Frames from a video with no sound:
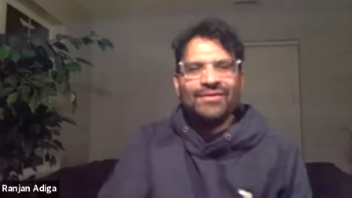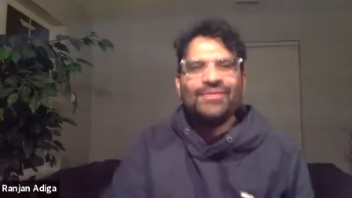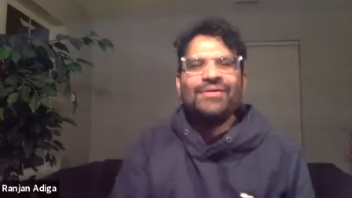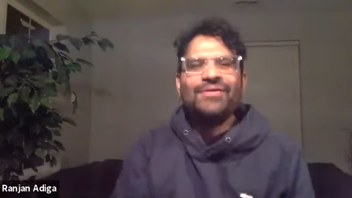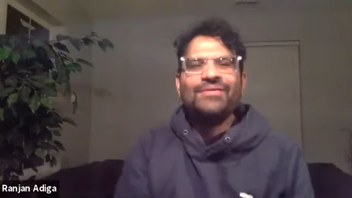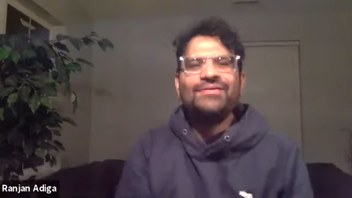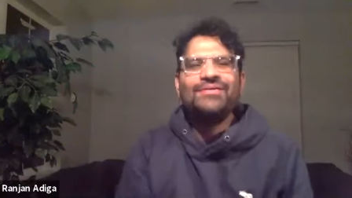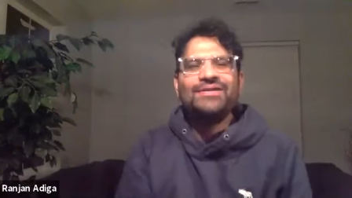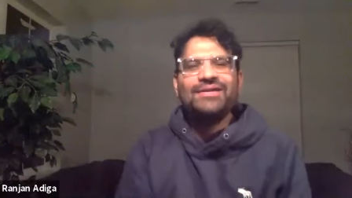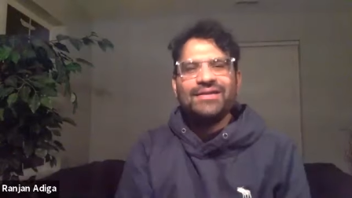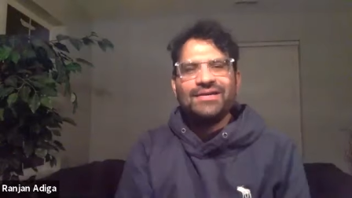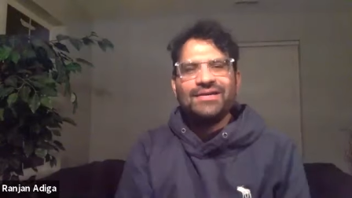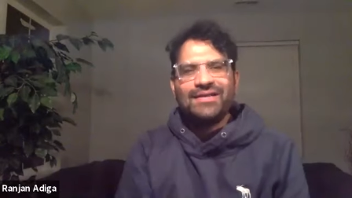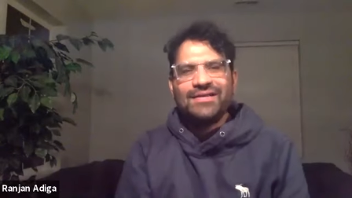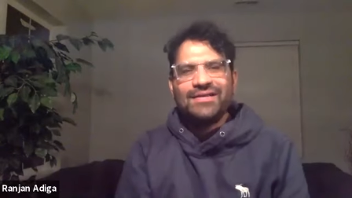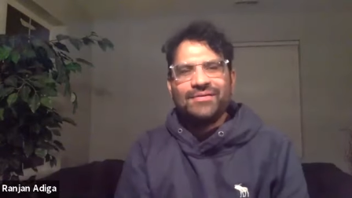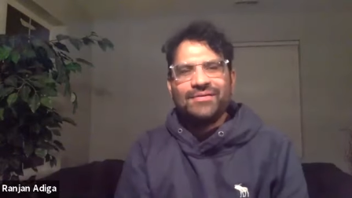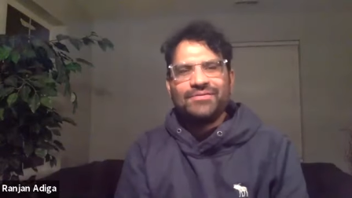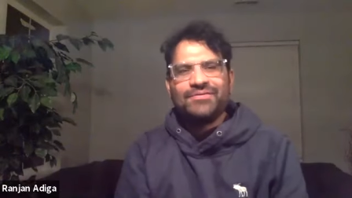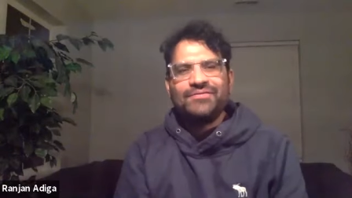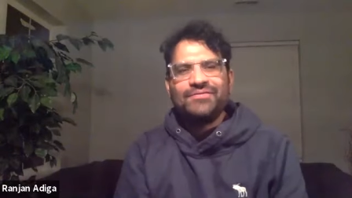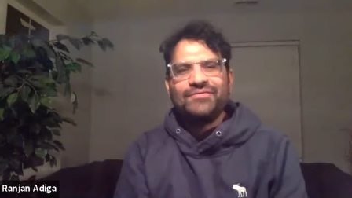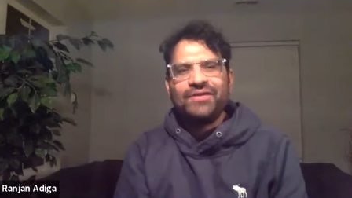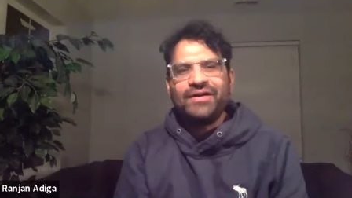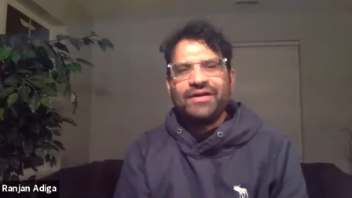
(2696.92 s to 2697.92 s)
you did. That
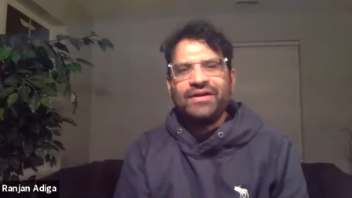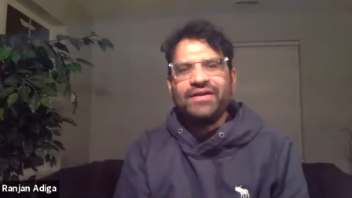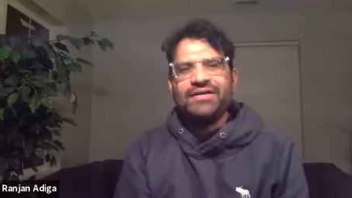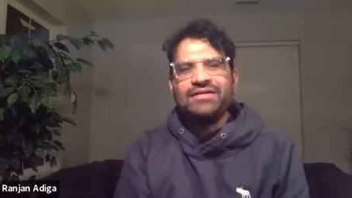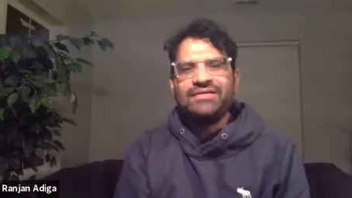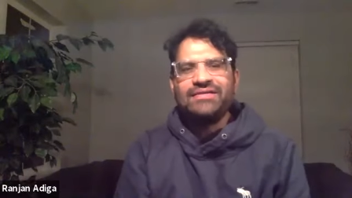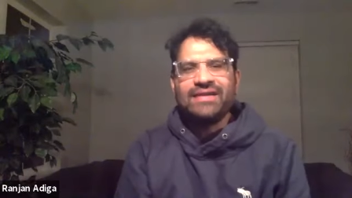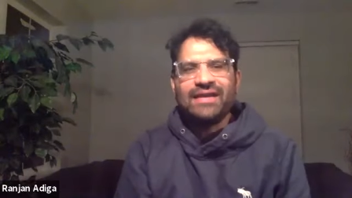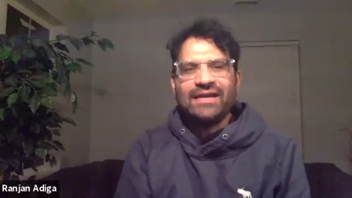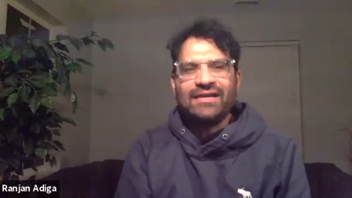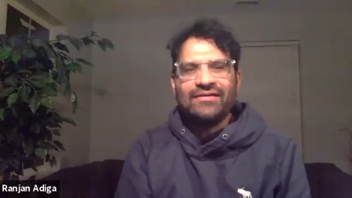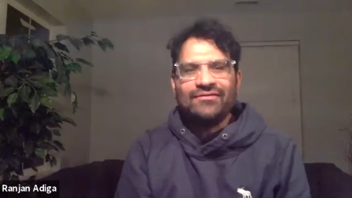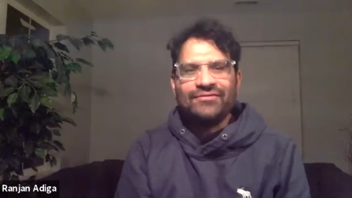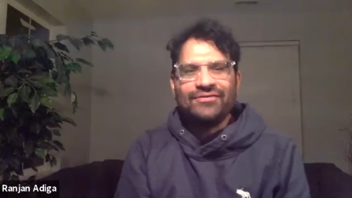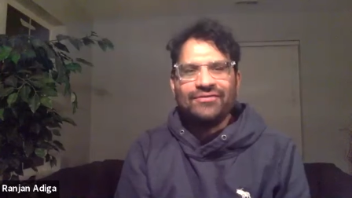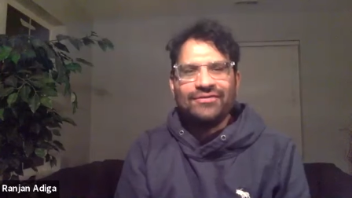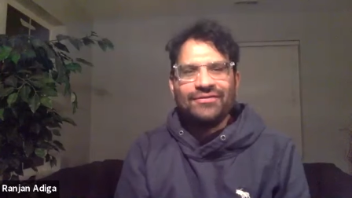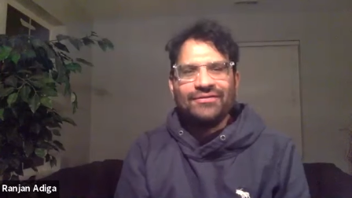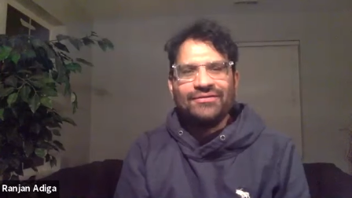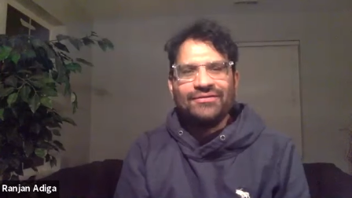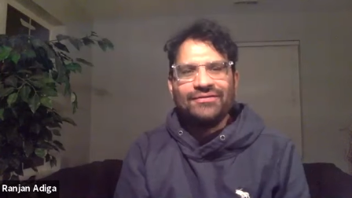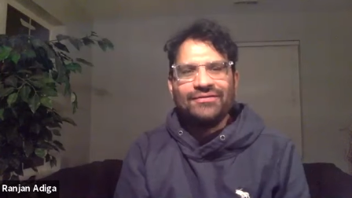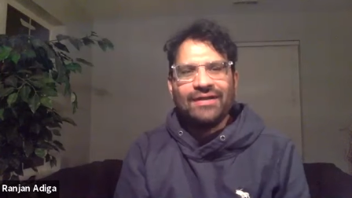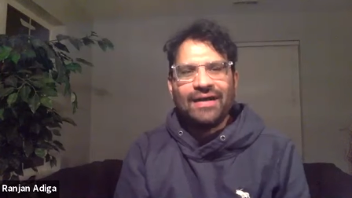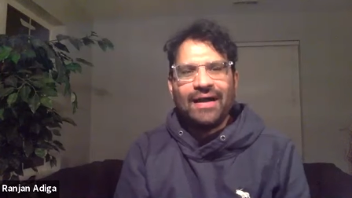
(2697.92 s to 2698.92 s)
was very insightful.